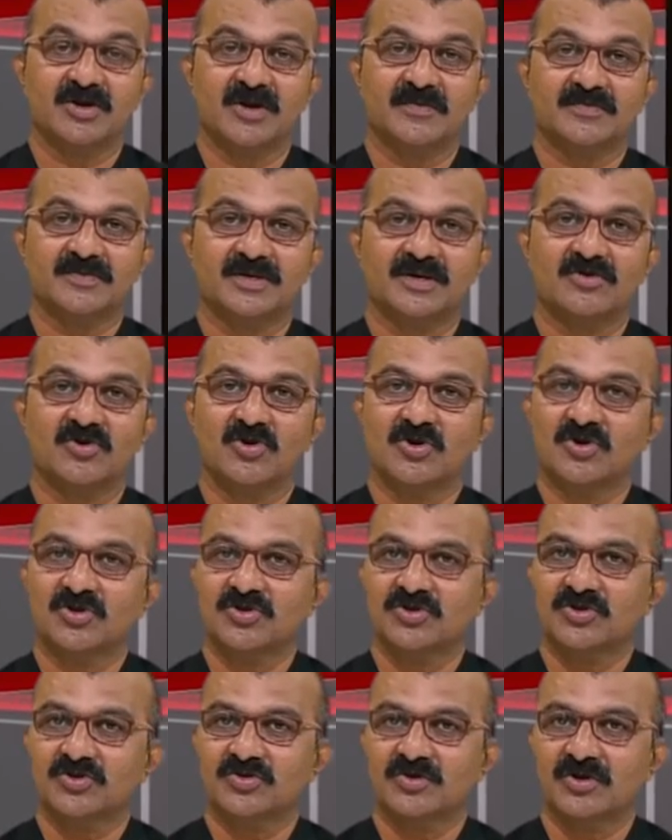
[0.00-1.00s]
Cops have
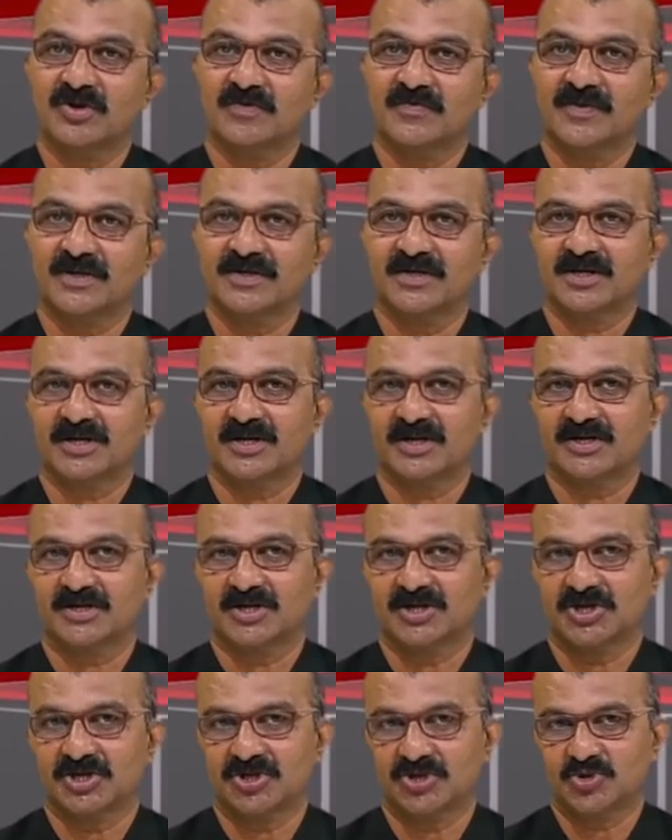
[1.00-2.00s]
also
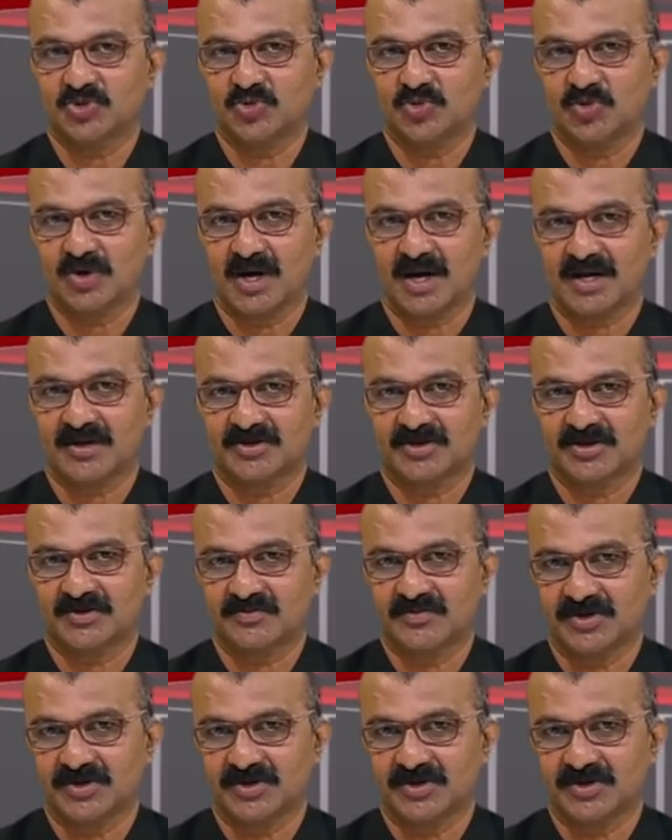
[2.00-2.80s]
confiscated 2 cars in